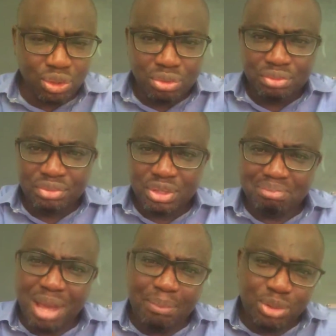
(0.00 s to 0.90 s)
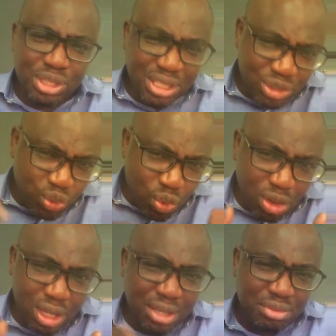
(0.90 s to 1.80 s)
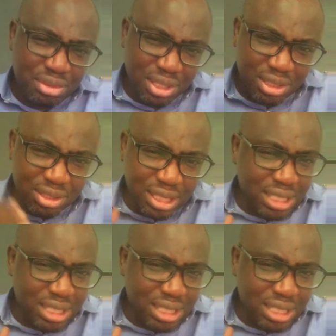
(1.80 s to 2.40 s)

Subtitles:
So by putting it so lengthy,